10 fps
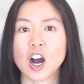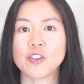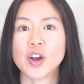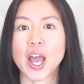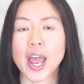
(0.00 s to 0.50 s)
of
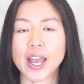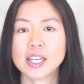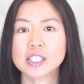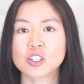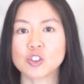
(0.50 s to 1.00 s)

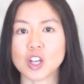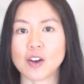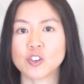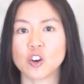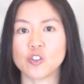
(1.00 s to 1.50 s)
eggs to
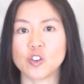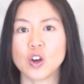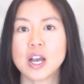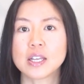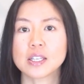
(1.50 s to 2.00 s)
soft tofu.
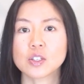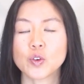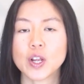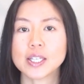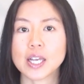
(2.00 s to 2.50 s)
This
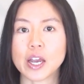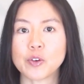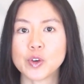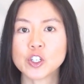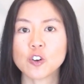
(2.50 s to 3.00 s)
creates a
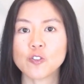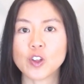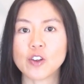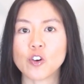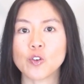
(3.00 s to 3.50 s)
richer
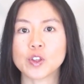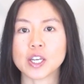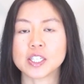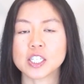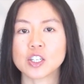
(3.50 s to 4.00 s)
flavor with the
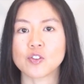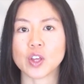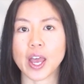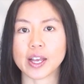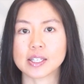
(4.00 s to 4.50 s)
addition of
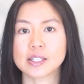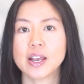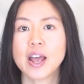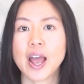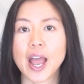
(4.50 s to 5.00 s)
the eggs.
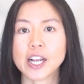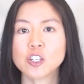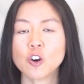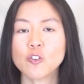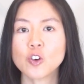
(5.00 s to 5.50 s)
Egg
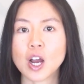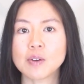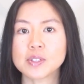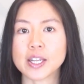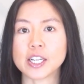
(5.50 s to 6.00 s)
tofu
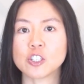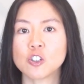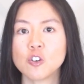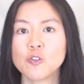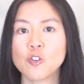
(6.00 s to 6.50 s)
comes in a
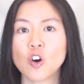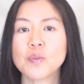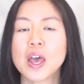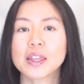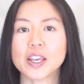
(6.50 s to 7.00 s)
tube form
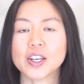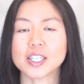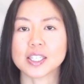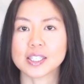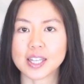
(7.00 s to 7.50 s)
that you can
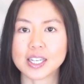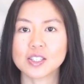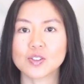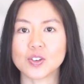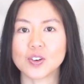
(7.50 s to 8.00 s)
just slice
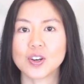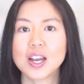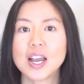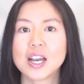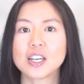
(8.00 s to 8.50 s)
through.
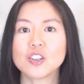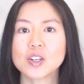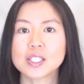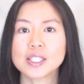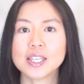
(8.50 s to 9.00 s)
You
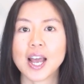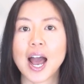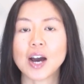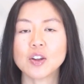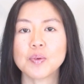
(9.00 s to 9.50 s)
can see
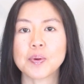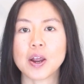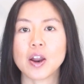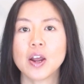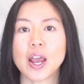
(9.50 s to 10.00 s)
how to
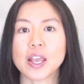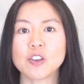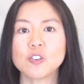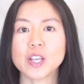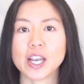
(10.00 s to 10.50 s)
prepare and
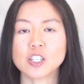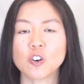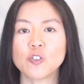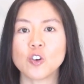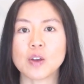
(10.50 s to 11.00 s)
use egg
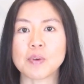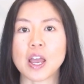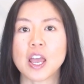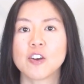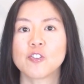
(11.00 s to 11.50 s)
tofu in my
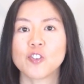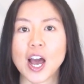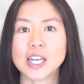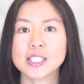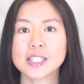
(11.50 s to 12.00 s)

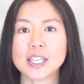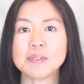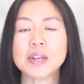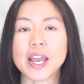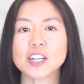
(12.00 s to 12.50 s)
fast steamed
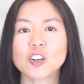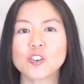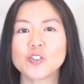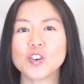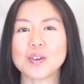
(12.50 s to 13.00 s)
egg
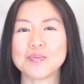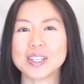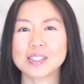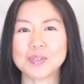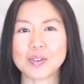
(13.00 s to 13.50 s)
tofu and
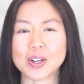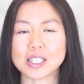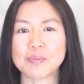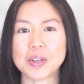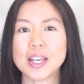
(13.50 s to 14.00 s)
minced meat
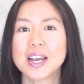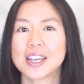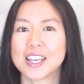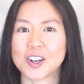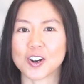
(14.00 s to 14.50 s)
recipe
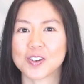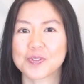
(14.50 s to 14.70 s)
here.